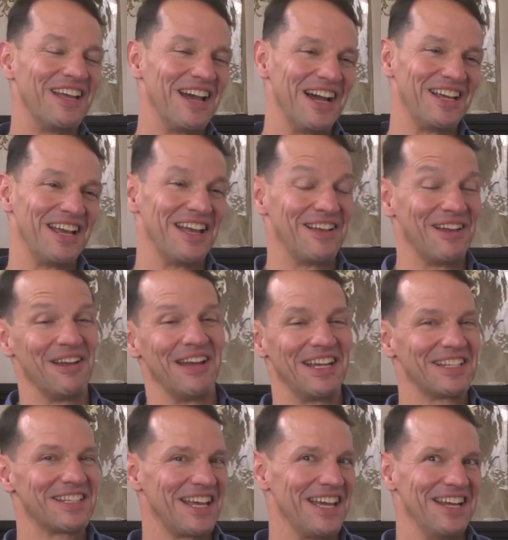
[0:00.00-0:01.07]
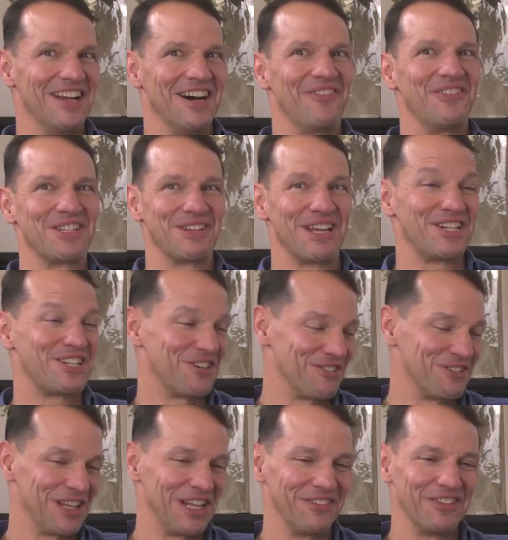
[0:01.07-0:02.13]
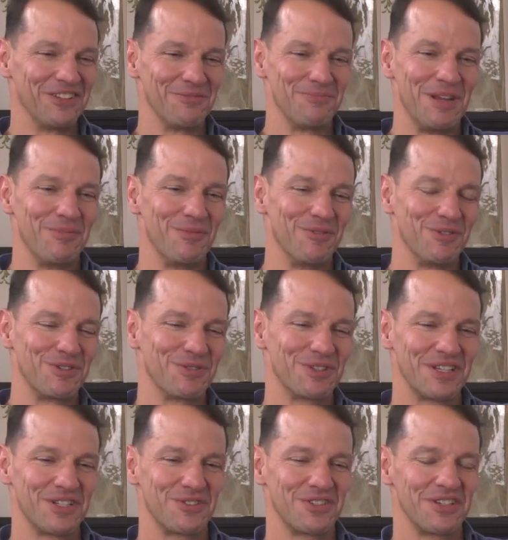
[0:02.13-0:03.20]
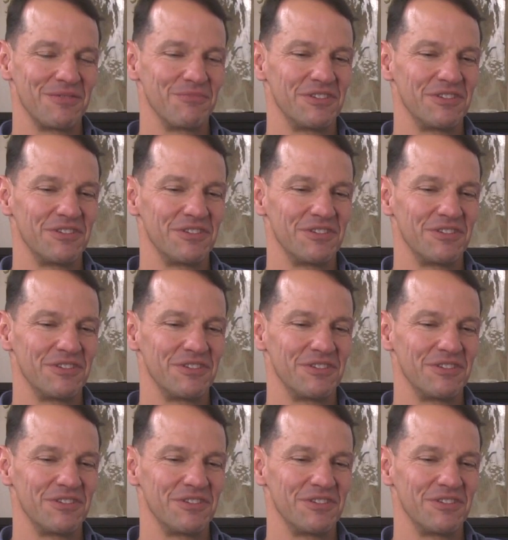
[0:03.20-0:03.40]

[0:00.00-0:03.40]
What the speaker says: I guess I had an office I shared with a lot of other people, which was interesting.